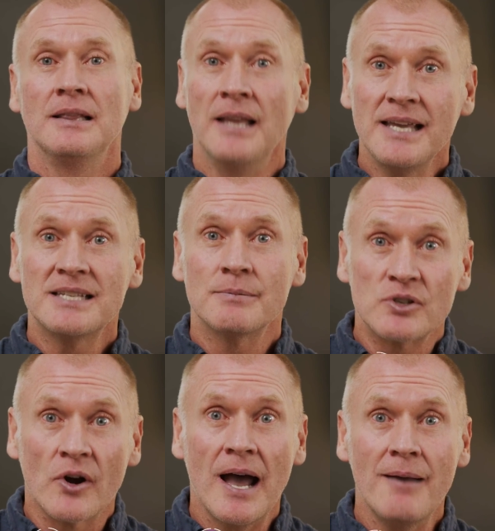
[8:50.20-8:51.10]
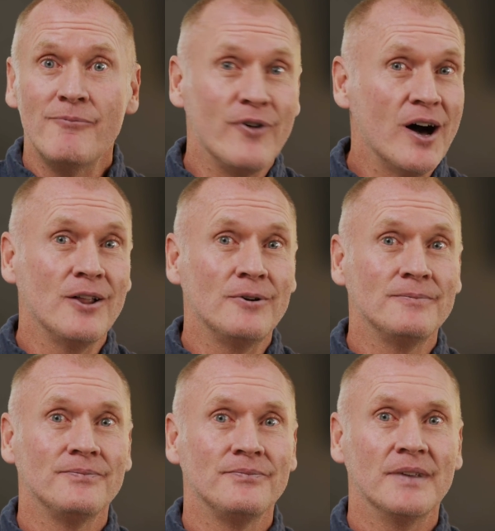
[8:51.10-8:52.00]
Like, subscribe, follow.
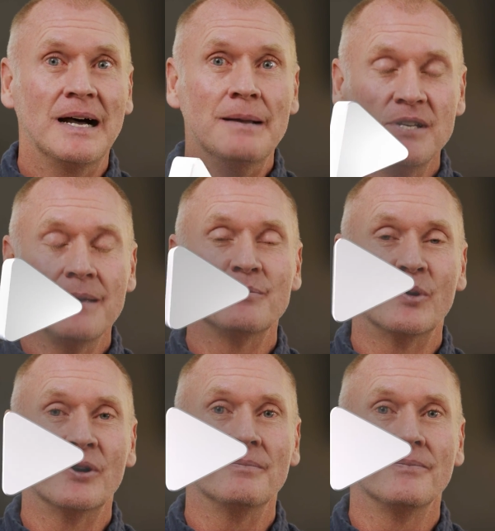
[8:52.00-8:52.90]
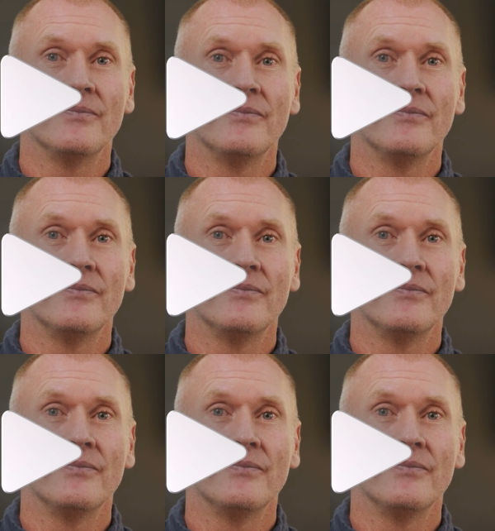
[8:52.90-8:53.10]
I'm James Burnham.